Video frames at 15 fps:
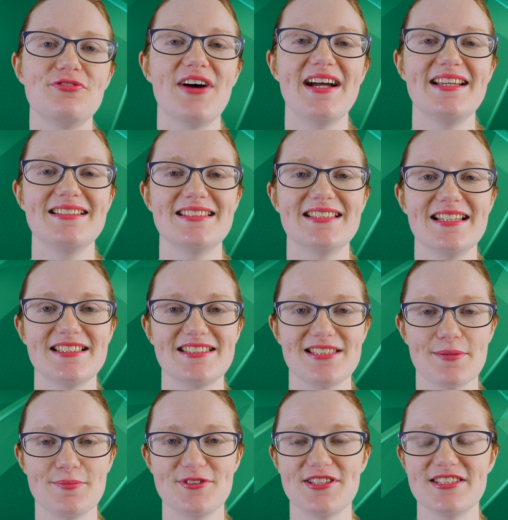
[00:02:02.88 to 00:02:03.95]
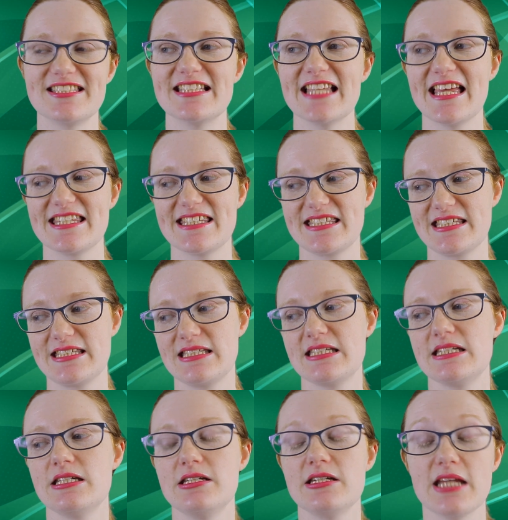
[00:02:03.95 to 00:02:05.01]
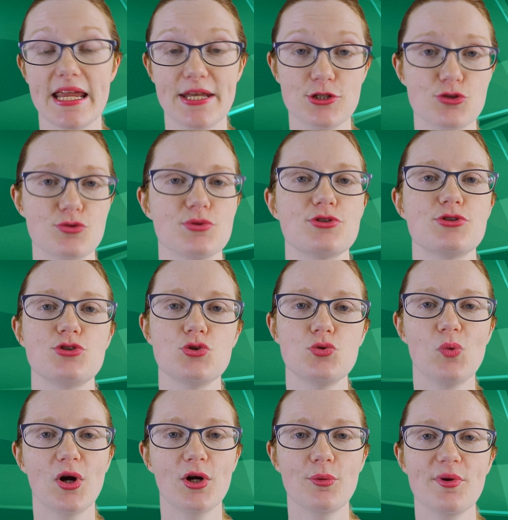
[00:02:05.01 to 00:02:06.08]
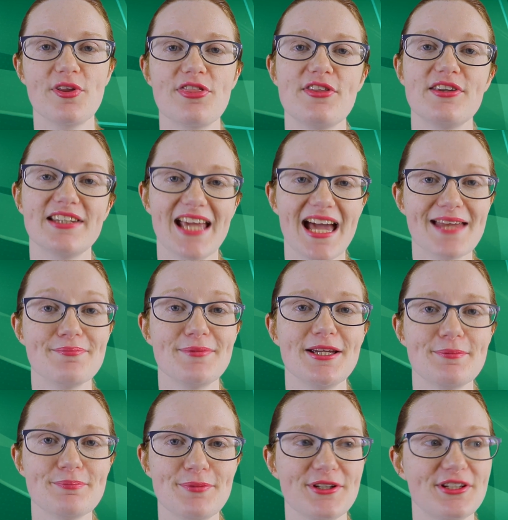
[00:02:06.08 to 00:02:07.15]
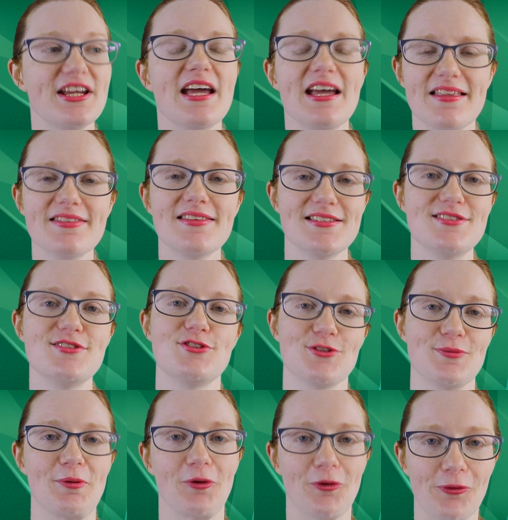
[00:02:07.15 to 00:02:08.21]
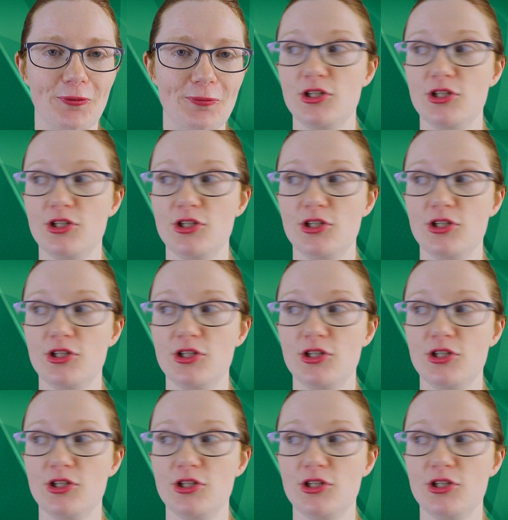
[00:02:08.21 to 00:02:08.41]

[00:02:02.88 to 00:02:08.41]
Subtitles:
find a substance less dangerous to work with than cadmium, but this is super cool.